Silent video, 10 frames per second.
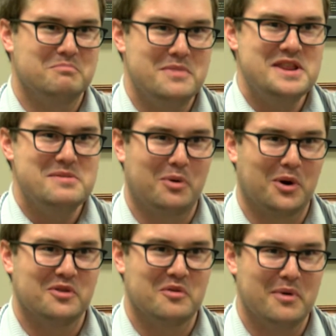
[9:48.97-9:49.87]
meaty
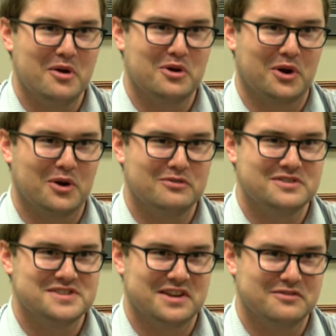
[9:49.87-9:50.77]
part of the bell curve
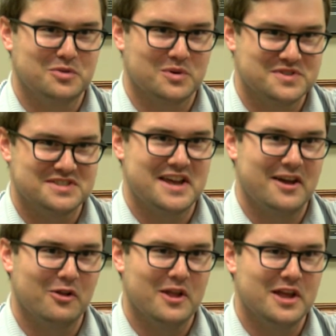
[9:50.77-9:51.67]
instead of towards the
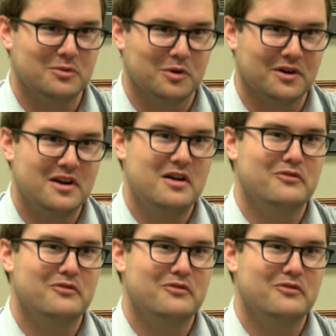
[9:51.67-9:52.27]
tail end where